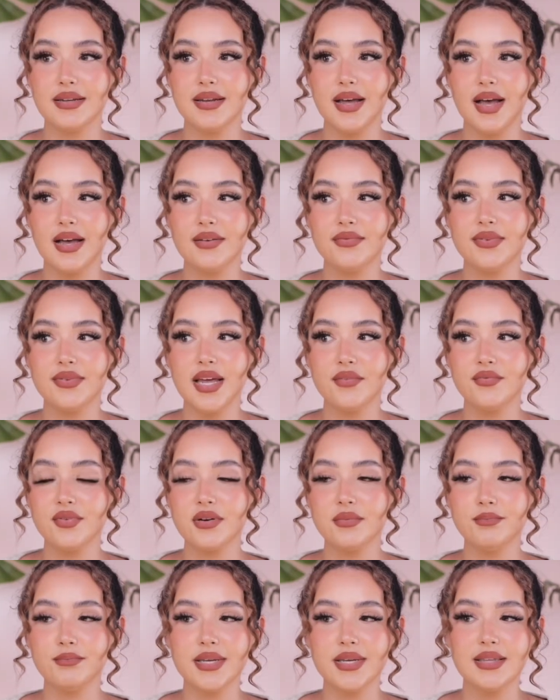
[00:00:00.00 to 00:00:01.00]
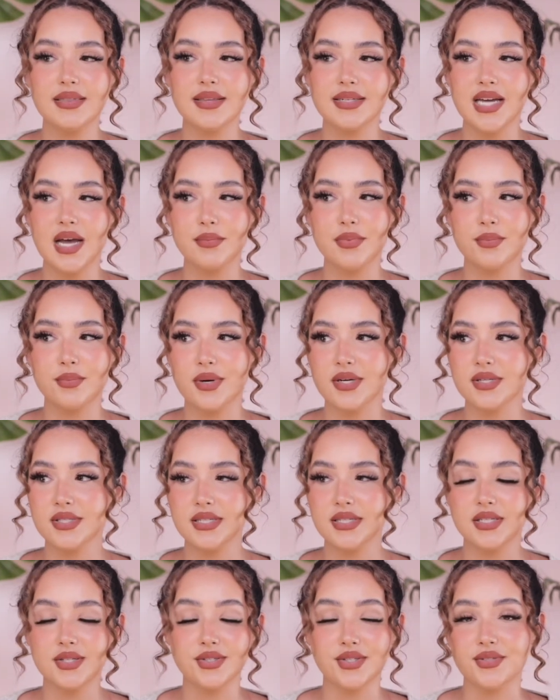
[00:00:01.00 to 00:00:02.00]
I've never been the type of
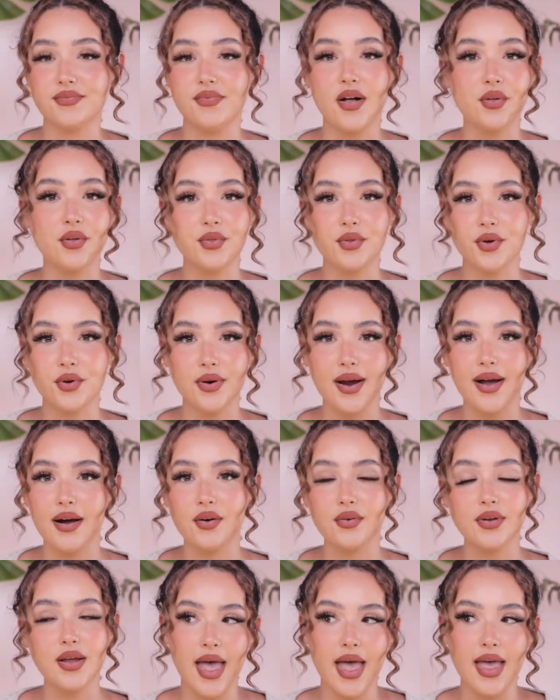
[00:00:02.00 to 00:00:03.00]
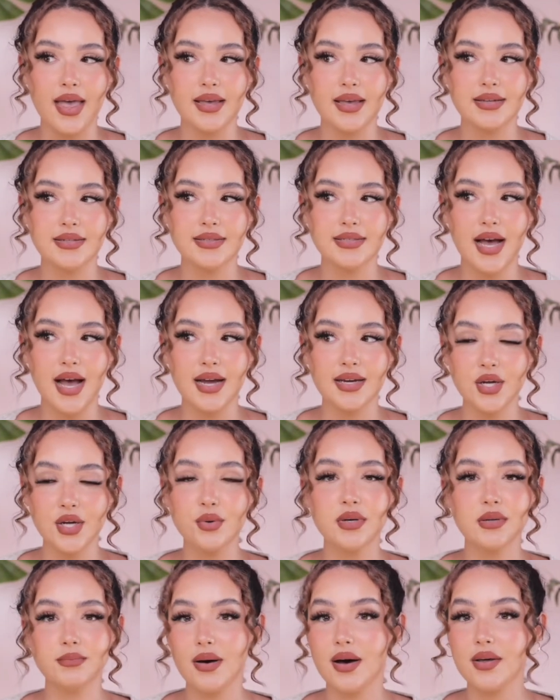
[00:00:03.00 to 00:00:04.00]
person to just follow the crowd. And I
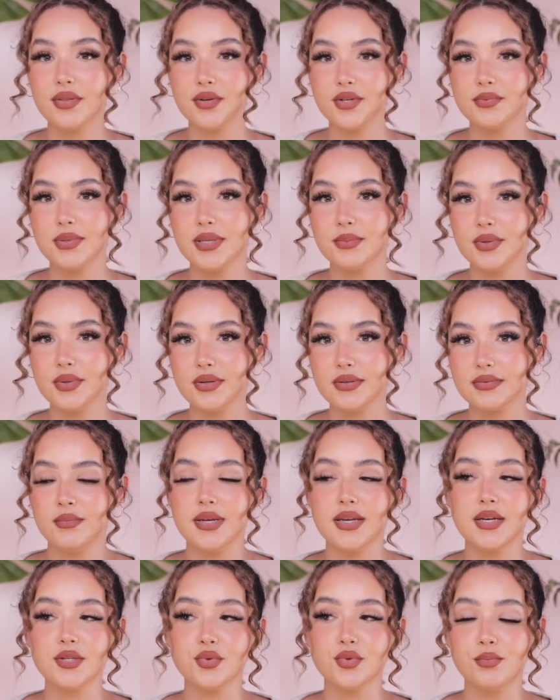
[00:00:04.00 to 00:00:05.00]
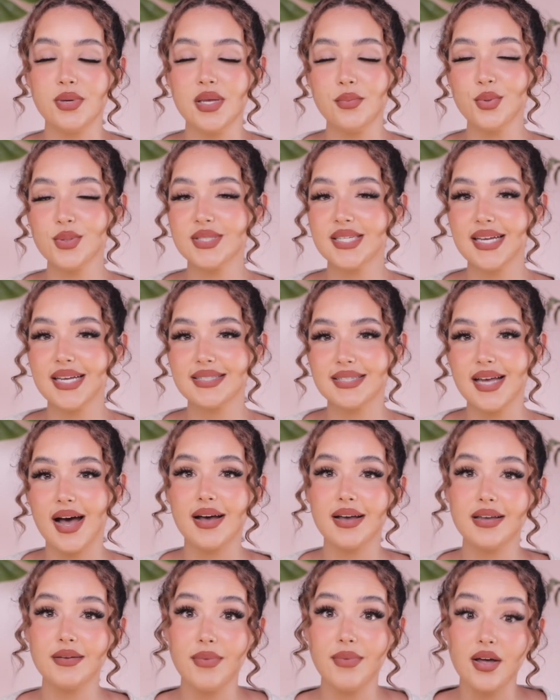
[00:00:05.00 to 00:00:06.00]
know it bothers people because when people take
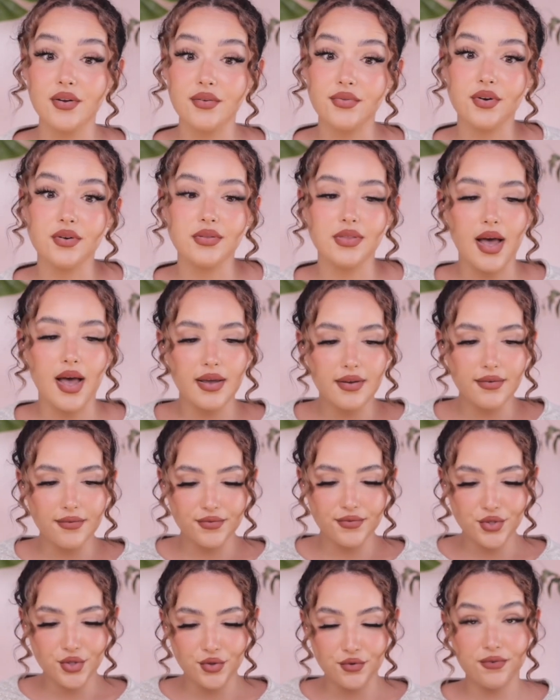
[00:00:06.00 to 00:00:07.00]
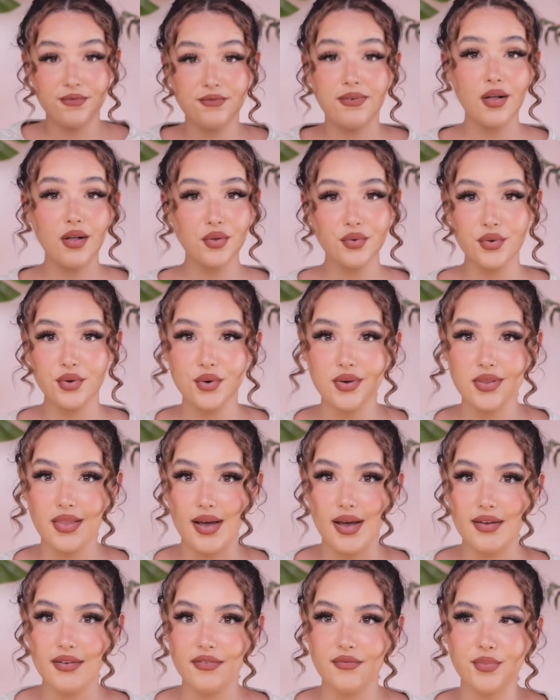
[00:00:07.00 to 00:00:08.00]
time out of their life to follow your
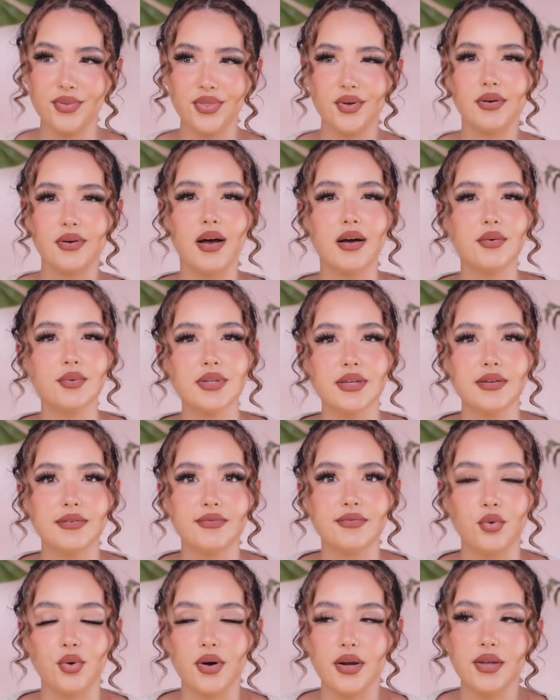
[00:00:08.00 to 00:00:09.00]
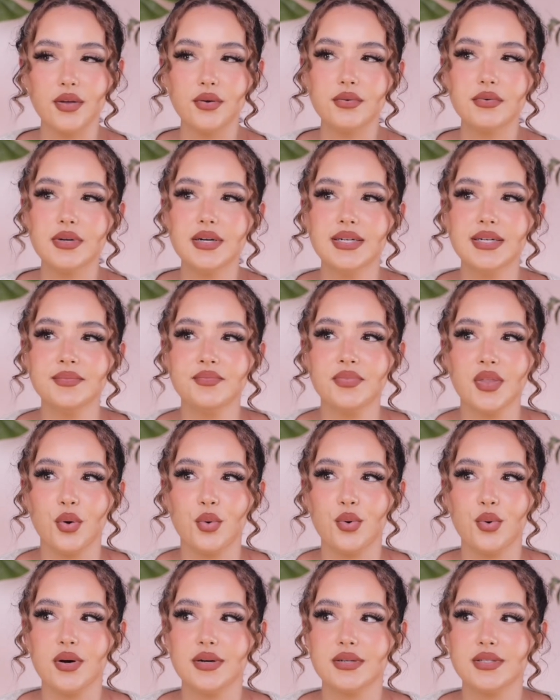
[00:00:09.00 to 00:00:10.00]
life, but they're not really for you,
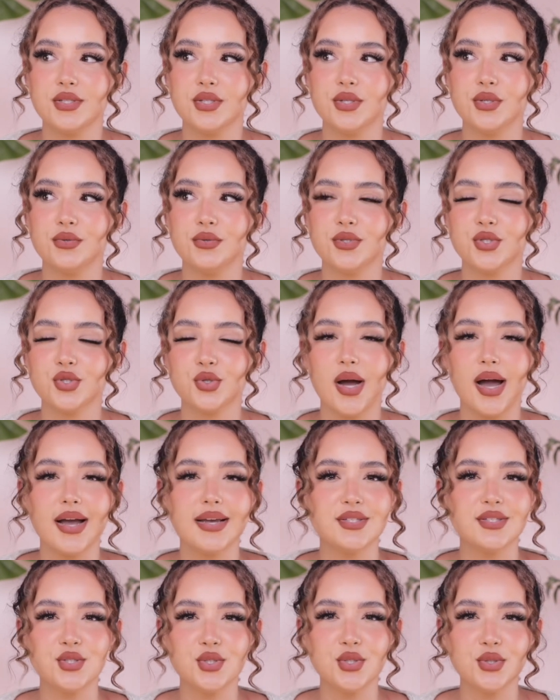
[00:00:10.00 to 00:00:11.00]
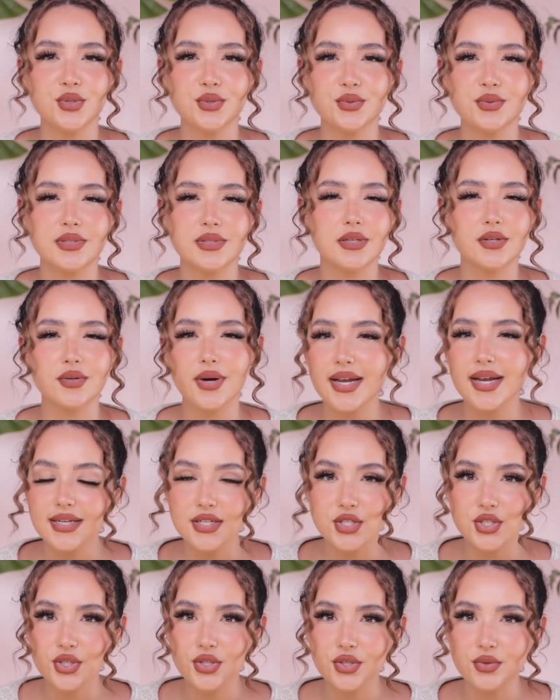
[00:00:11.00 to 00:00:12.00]
or to try to
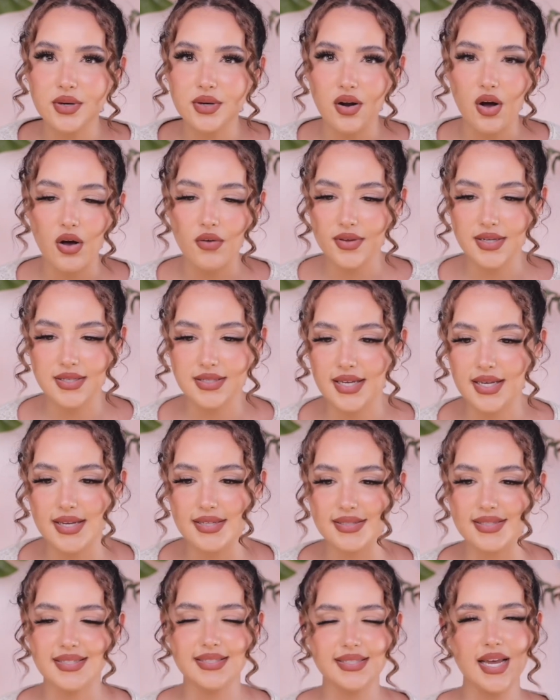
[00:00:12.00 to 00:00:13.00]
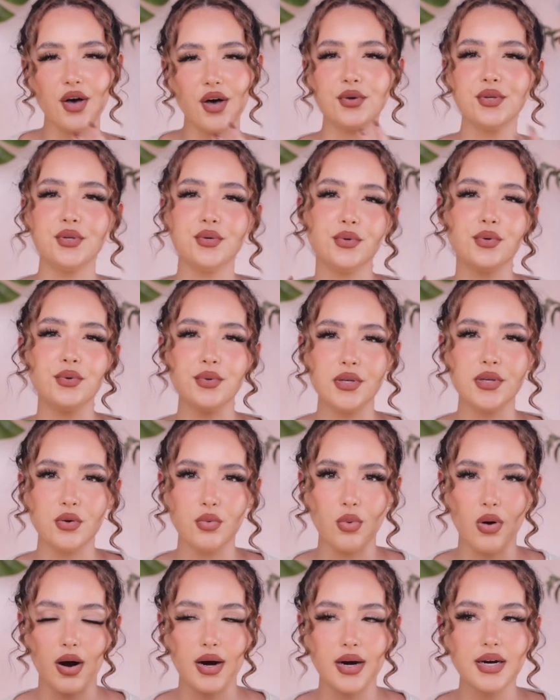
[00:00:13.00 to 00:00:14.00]
degrade you and all these things and tell you who
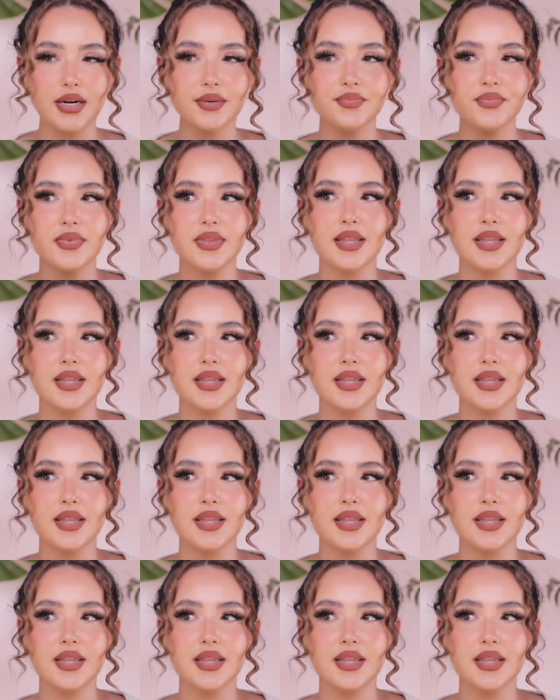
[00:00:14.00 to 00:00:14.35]
you are,